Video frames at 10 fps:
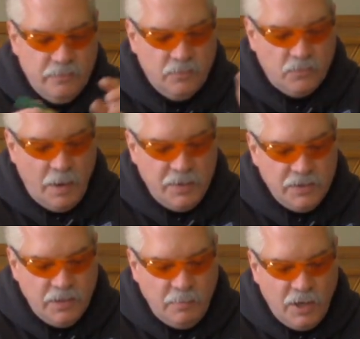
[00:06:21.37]

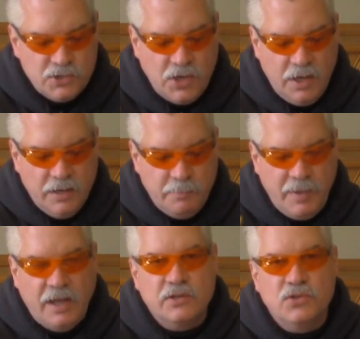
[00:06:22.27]
Remington buckshot, I get
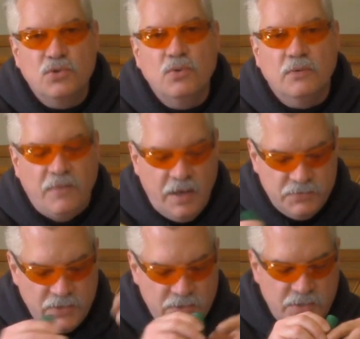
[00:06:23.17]
back to two and
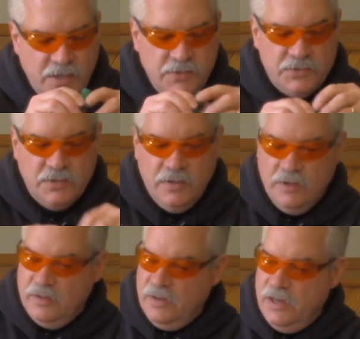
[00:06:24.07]
five sixteenths.
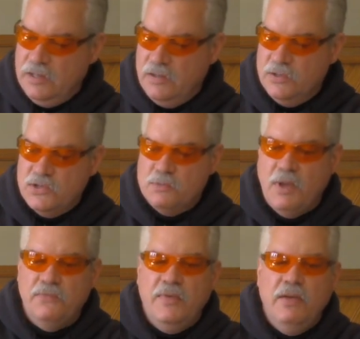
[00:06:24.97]
And then this is
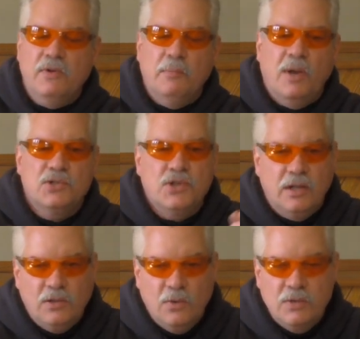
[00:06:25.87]
my favorite
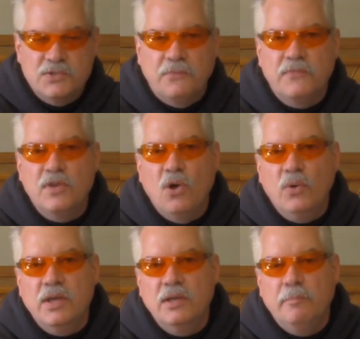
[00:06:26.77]
buckshot load. It's a
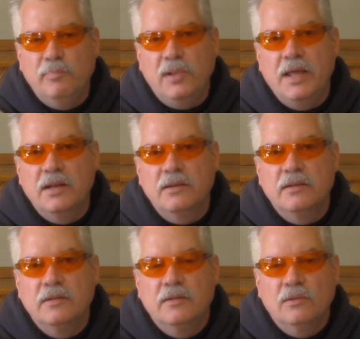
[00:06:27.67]
Fiocchi
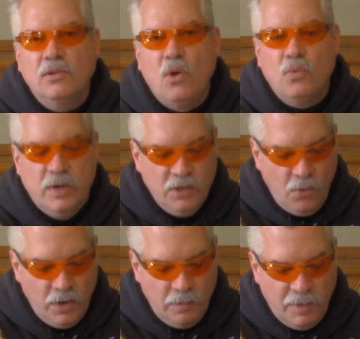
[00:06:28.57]
plated low
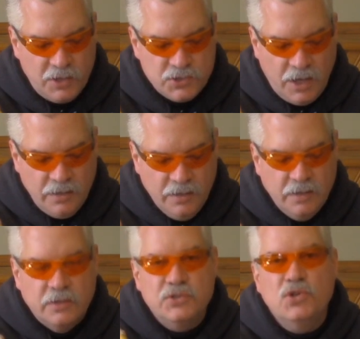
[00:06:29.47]
recoil buckshot,
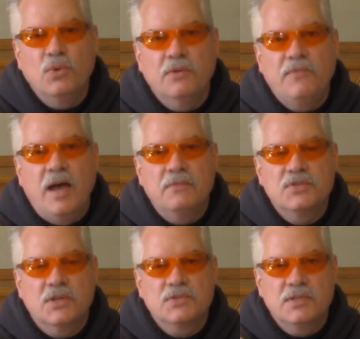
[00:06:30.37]
two and five
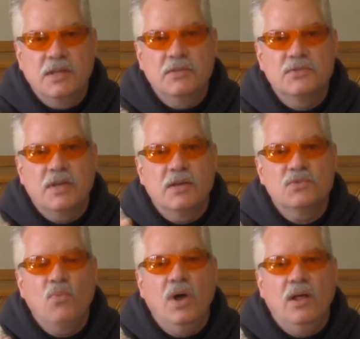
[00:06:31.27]
sixteenths
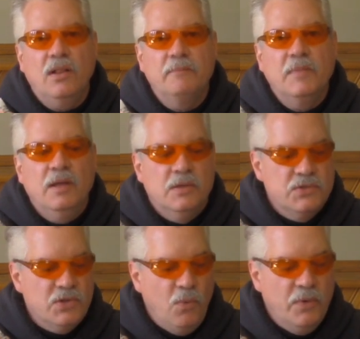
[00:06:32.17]
as well.
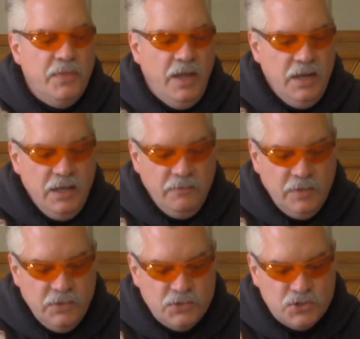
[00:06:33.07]
So with any of
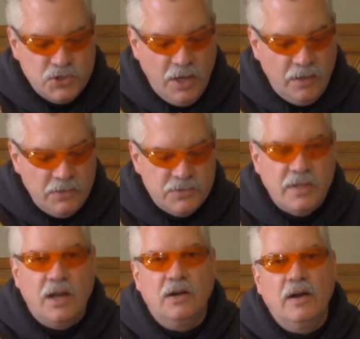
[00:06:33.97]
these shells
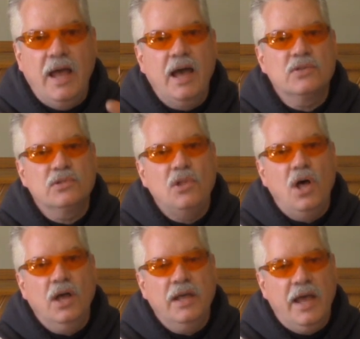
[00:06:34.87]
that are as
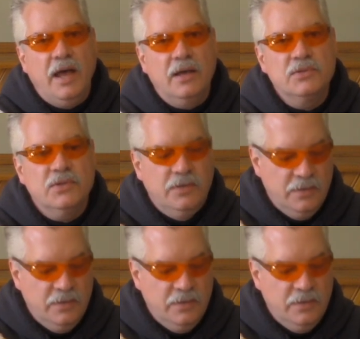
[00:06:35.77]
long as